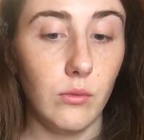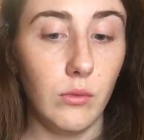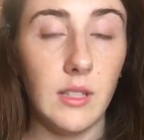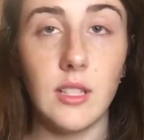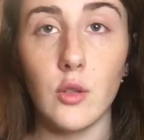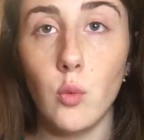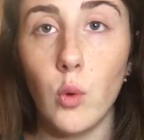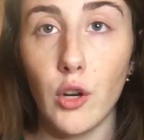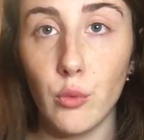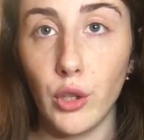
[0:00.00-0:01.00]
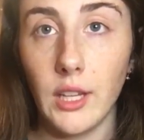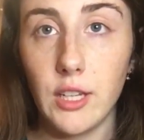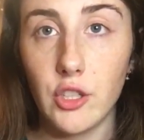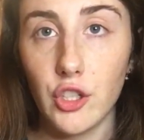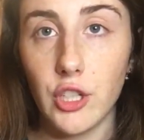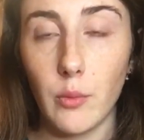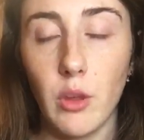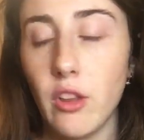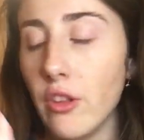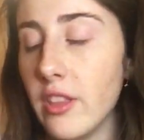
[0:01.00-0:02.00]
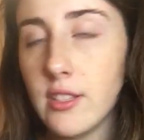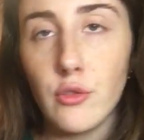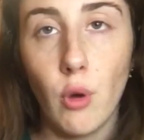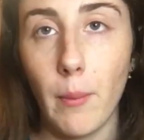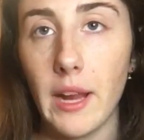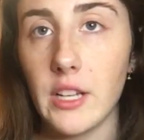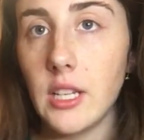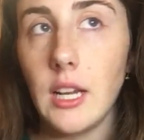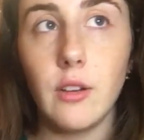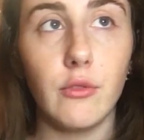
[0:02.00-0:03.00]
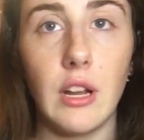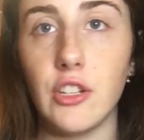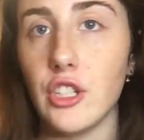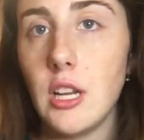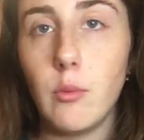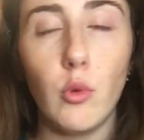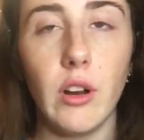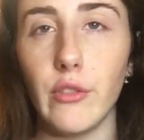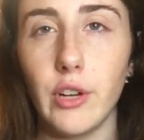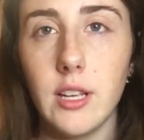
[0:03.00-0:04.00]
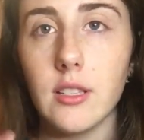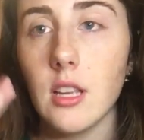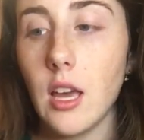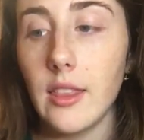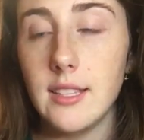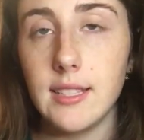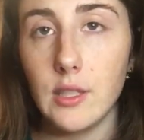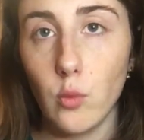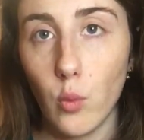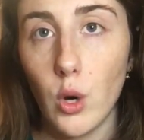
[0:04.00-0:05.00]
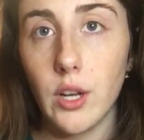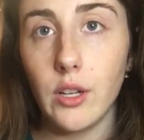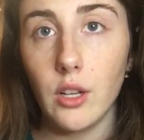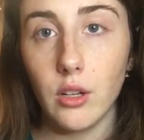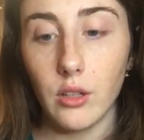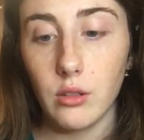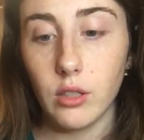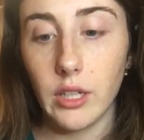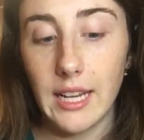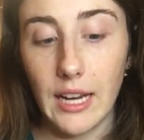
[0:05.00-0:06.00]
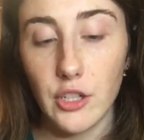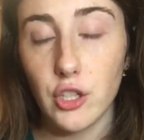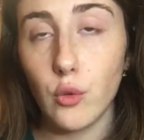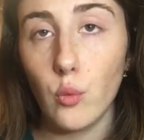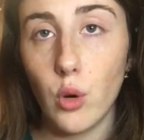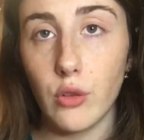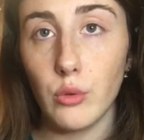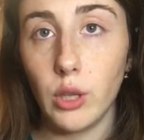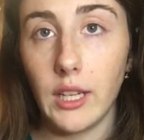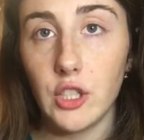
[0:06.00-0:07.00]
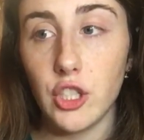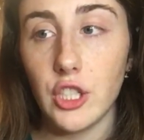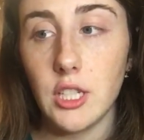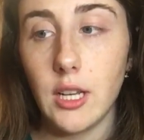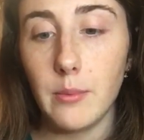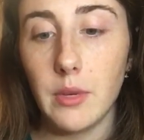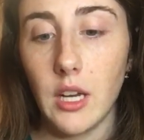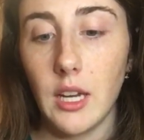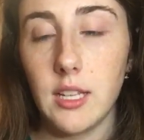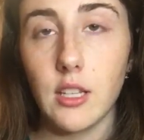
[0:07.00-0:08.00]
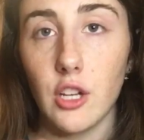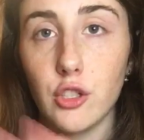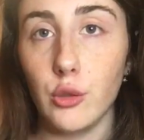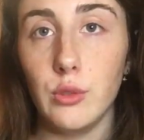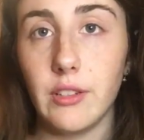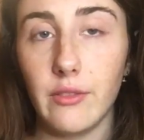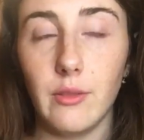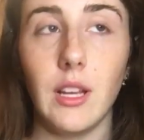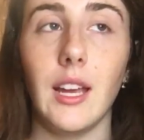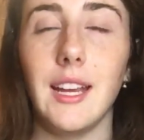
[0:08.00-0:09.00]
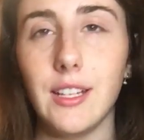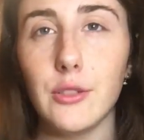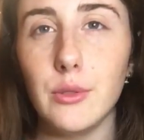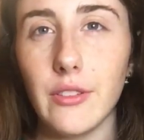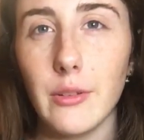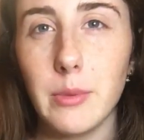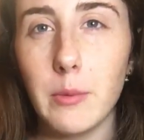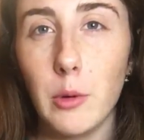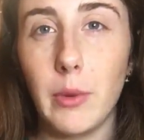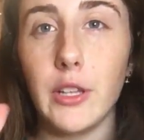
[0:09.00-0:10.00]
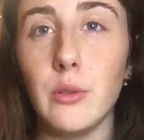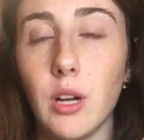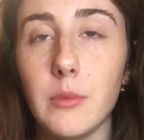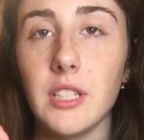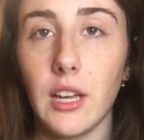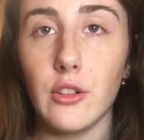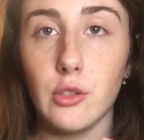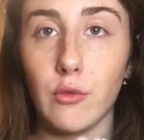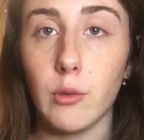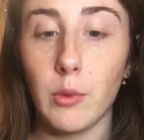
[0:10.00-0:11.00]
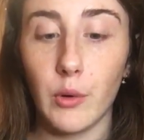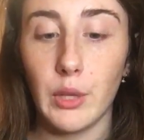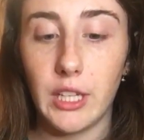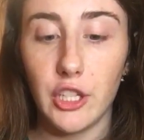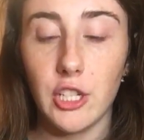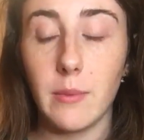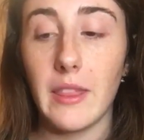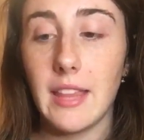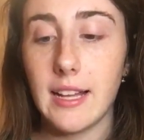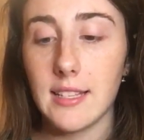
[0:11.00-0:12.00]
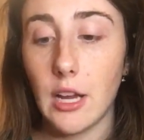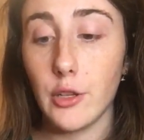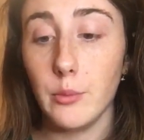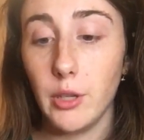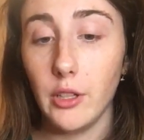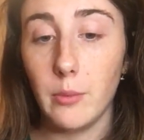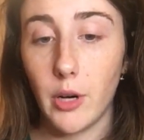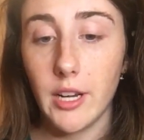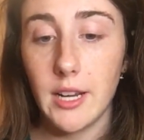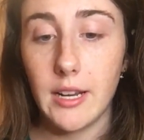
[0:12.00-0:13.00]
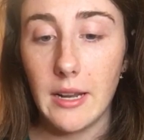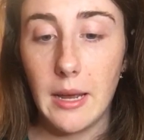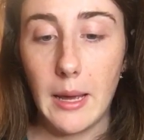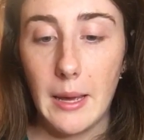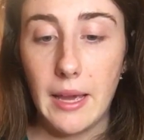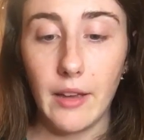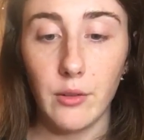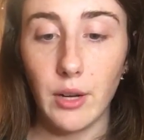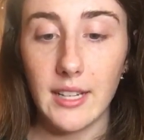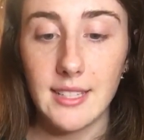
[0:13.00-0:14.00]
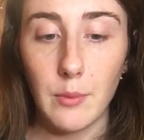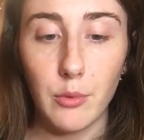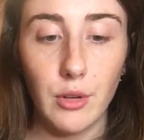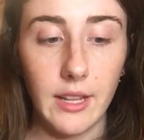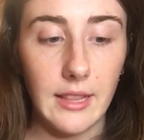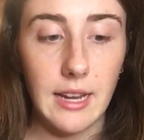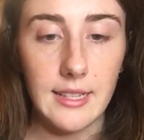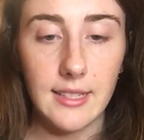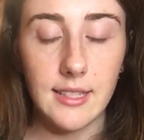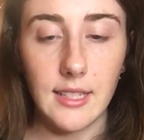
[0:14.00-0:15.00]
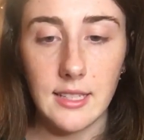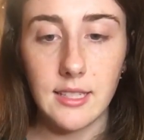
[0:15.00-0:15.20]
this is one relationship. Whether this is romantic, friendship, whatever it is, this is one connection, one relationship. It's not two different. It is two different people, but you come together to form a relationship, and that's how you build upon it. If you guys separate, then it's